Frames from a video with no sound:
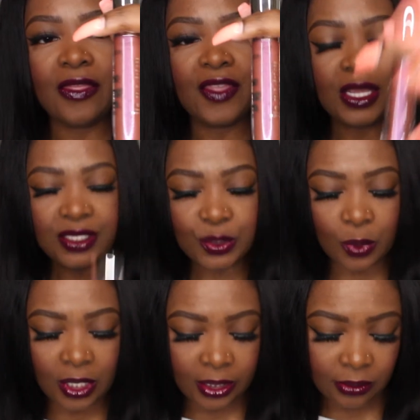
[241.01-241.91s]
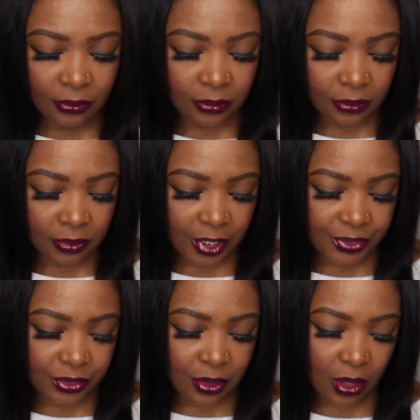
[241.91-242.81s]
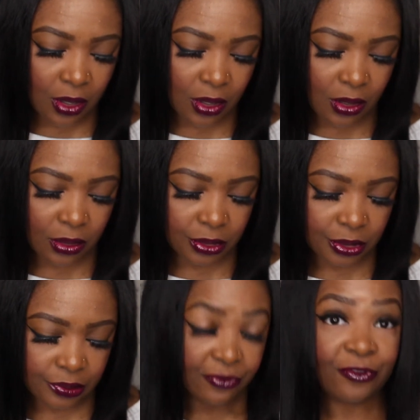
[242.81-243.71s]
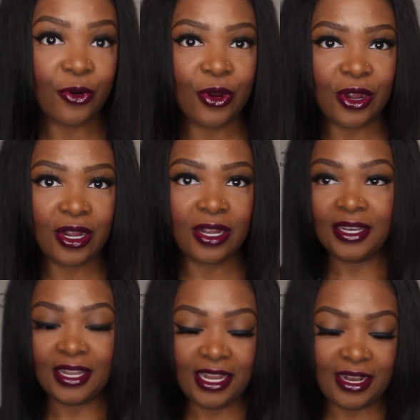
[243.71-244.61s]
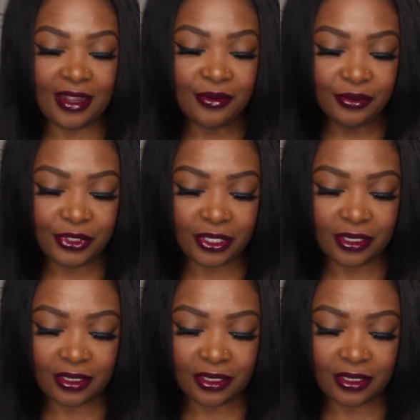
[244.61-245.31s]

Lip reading: And this one is called For a Night Out.